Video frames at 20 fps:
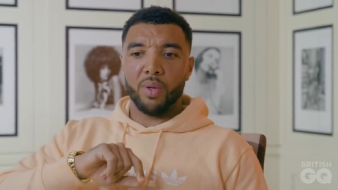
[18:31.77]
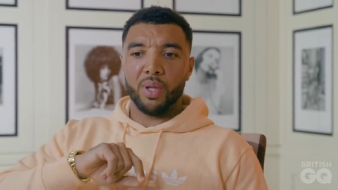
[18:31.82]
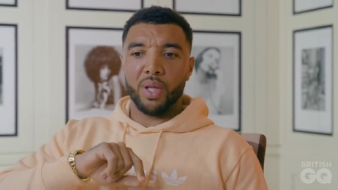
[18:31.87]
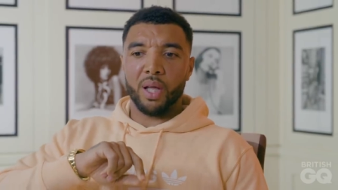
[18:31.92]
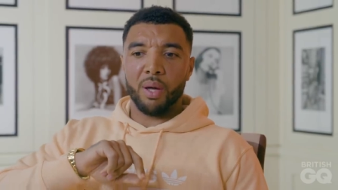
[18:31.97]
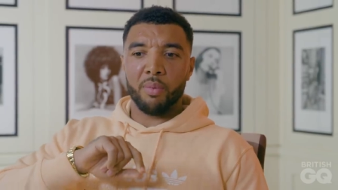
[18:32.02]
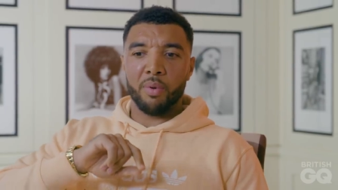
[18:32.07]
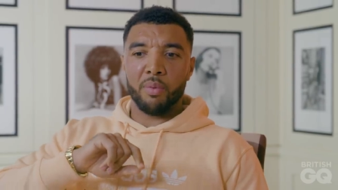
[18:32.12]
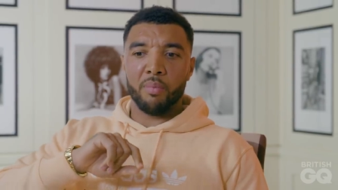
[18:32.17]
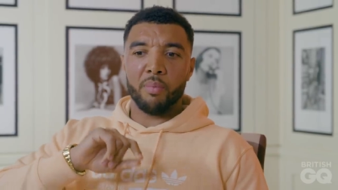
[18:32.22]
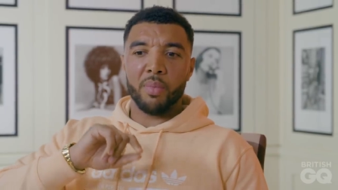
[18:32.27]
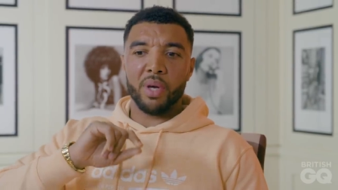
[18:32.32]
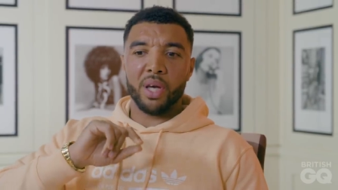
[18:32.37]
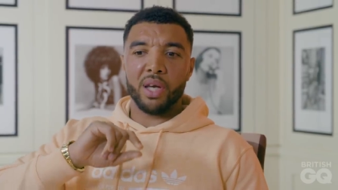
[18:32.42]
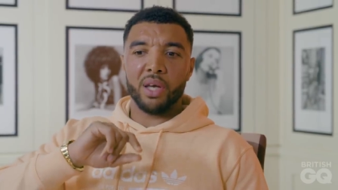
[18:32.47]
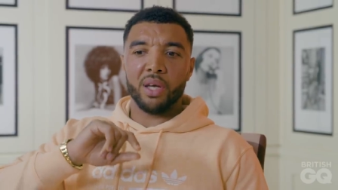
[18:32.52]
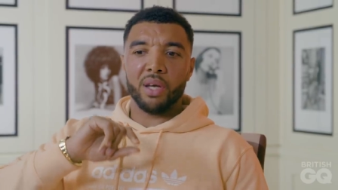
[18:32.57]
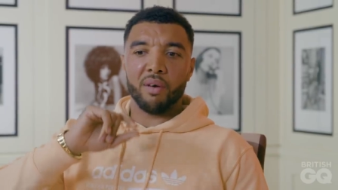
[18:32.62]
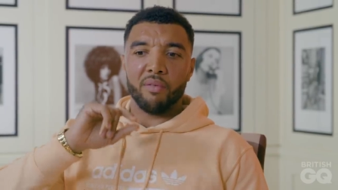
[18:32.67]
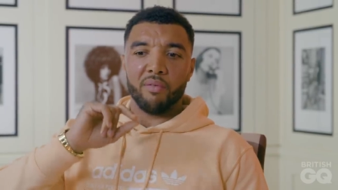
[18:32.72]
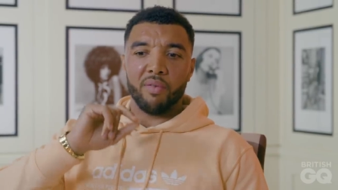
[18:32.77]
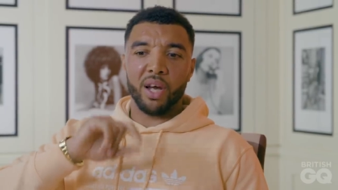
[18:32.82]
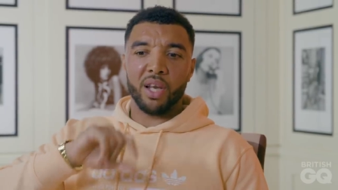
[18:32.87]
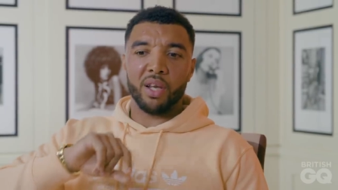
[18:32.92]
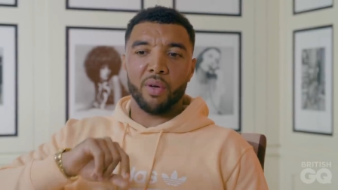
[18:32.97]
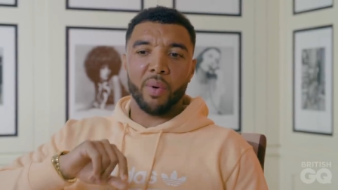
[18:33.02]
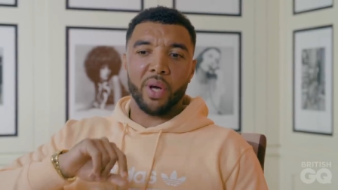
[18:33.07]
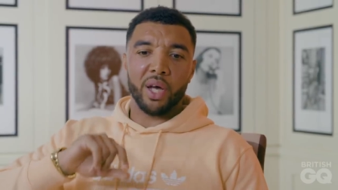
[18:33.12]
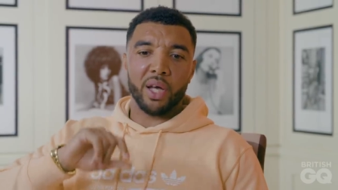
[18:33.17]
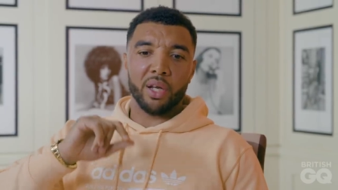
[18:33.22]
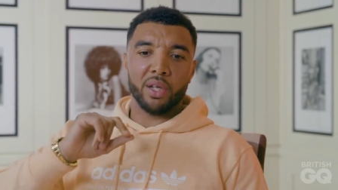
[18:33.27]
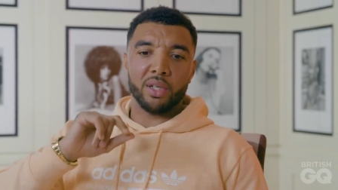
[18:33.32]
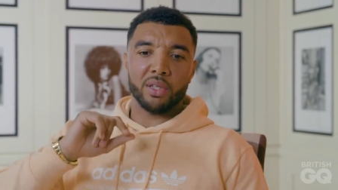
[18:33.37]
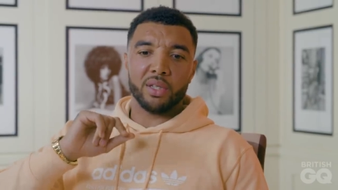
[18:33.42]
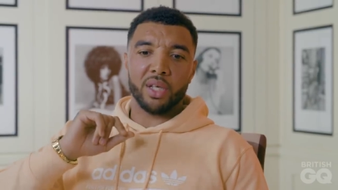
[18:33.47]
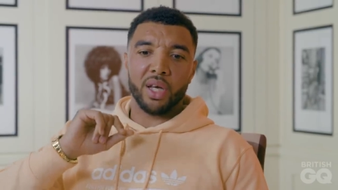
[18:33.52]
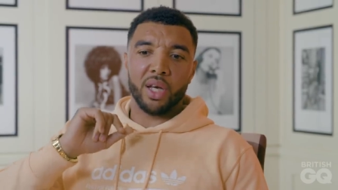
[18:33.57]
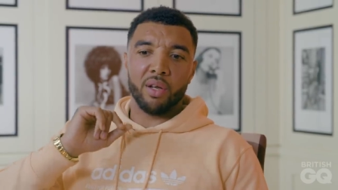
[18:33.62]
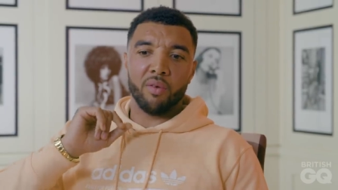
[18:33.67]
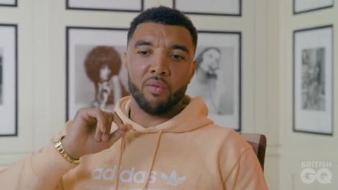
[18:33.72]
me evaluating and
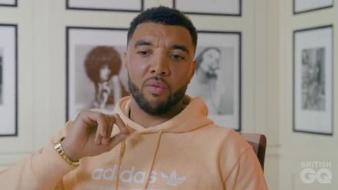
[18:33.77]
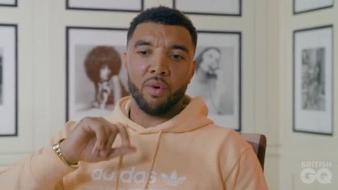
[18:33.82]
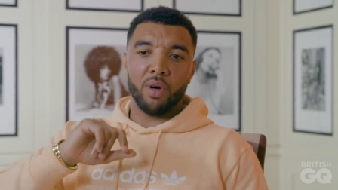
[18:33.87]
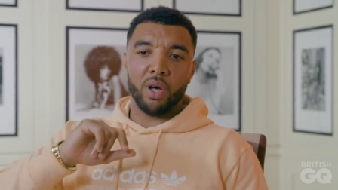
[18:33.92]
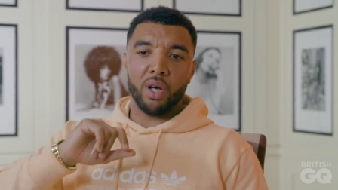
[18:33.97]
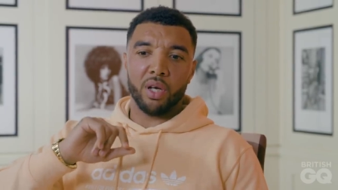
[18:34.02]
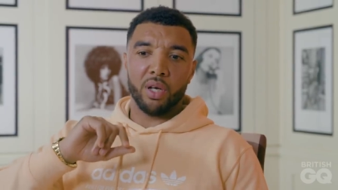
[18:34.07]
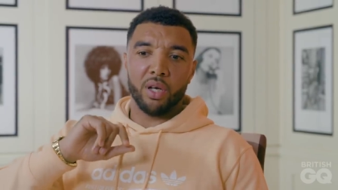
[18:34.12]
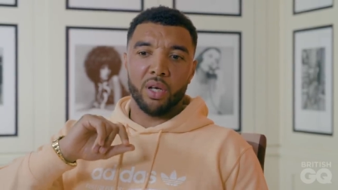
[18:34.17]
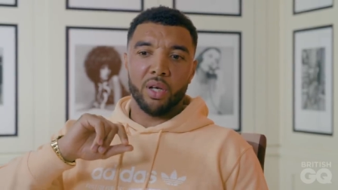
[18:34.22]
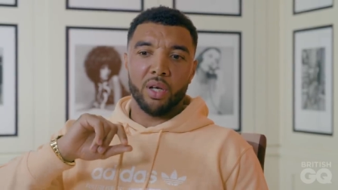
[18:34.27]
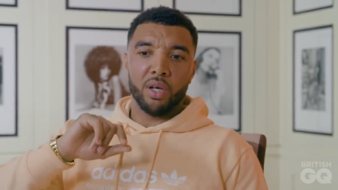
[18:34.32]
saying, right,